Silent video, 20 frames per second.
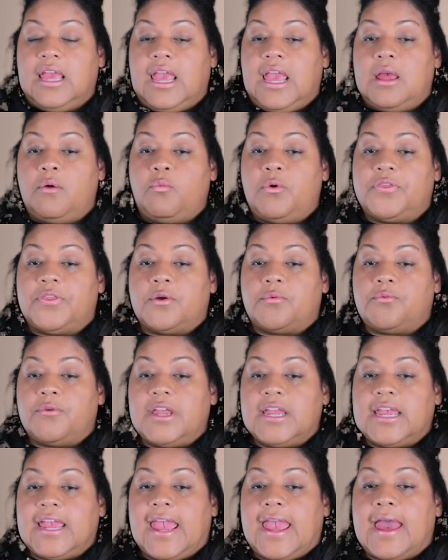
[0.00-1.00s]
And with a
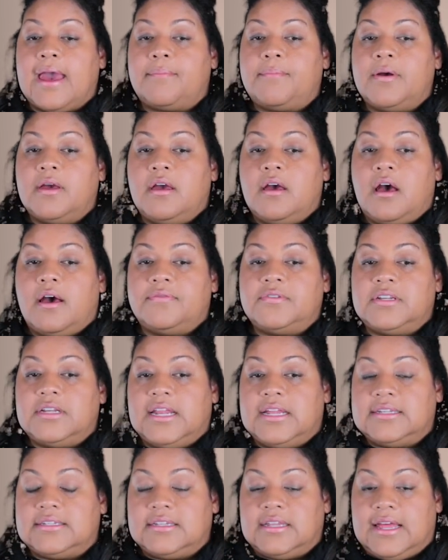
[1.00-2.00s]
recap of
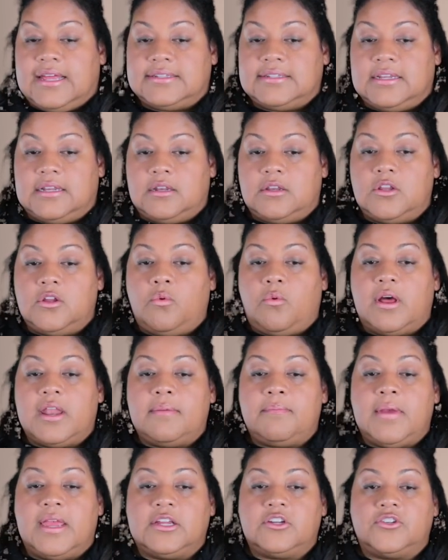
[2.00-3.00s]
today's lesson, you want to
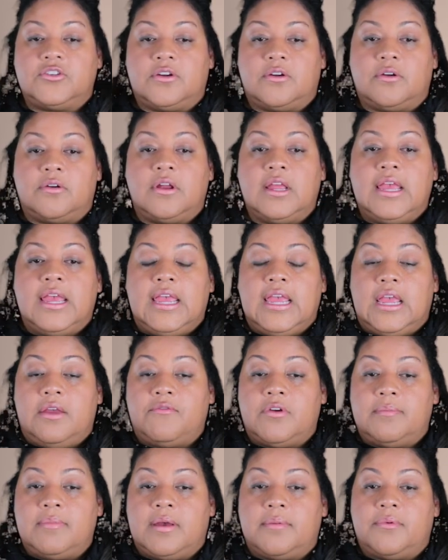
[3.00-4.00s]
make sure and
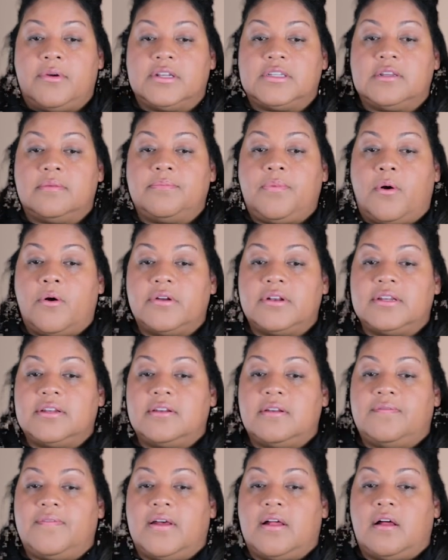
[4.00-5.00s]
remember it's important to
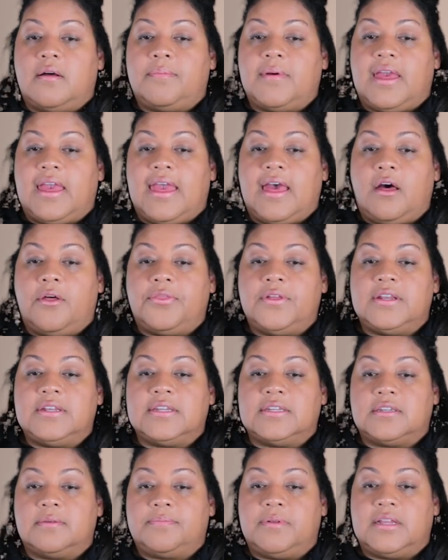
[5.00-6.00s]
develop a healthy
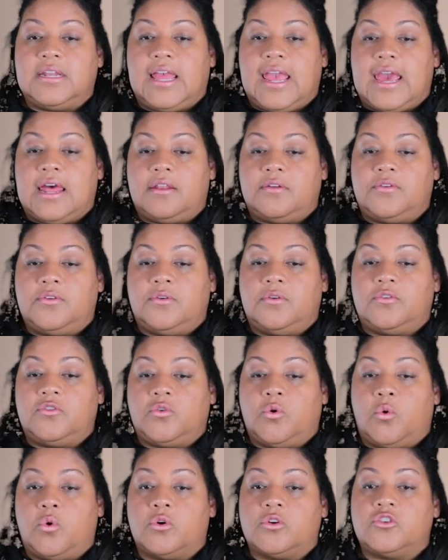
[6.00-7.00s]
discipline attitude
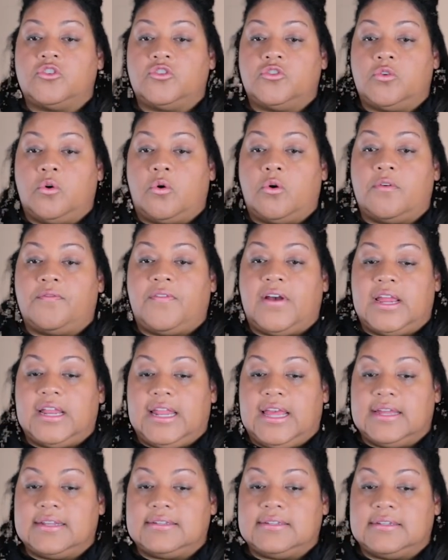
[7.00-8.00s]
towards your
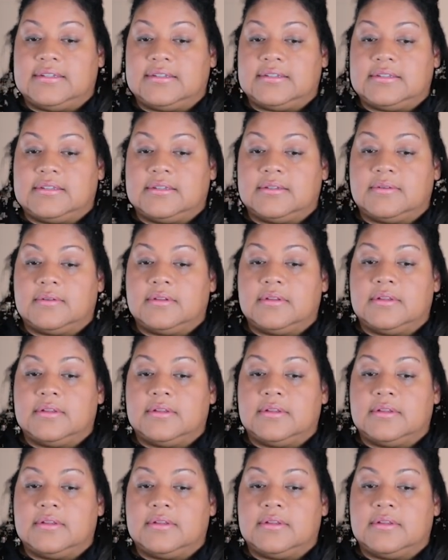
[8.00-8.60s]
finances.